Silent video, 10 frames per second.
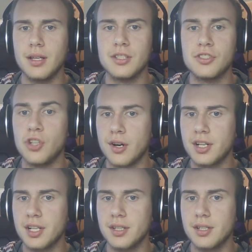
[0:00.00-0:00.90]
is
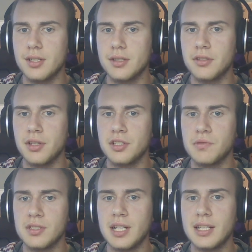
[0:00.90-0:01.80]
Dark. So this
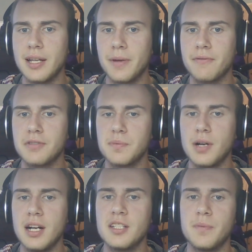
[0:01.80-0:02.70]
one's not that big of a
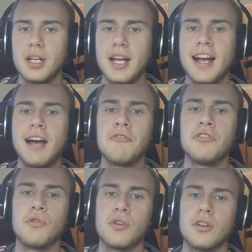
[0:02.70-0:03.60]
surprise, but
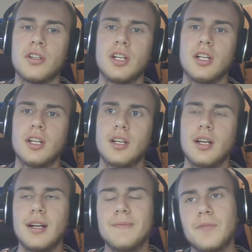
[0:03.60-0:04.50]
Houndour.
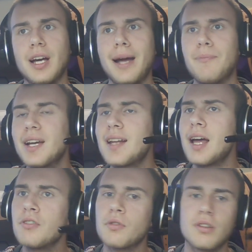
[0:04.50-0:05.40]
I picked
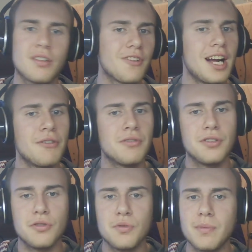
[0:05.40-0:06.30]
Houndour over
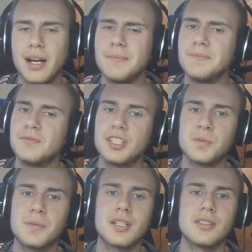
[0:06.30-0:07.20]
Houndoom
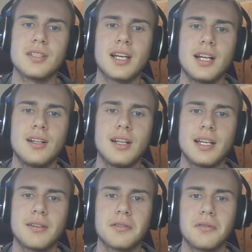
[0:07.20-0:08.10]
just because I kind of
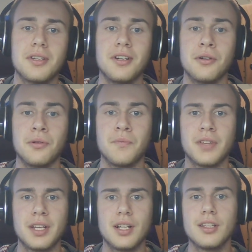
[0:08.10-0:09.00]
like,
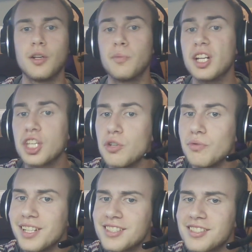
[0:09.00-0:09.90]
a little bit of
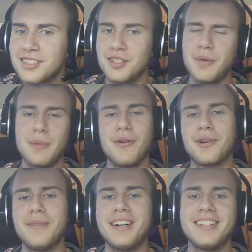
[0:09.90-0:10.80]
cuteness to my
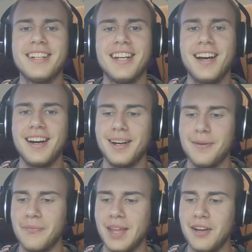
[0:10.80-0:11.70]
Pokemon.
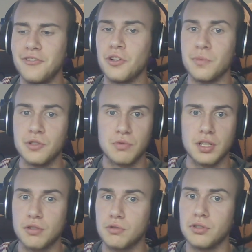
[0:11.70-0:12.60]
Houndoom is
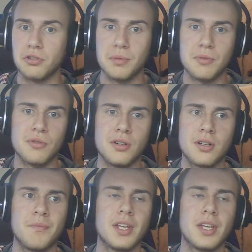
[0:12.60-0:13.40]
really cool, don't get me wrong.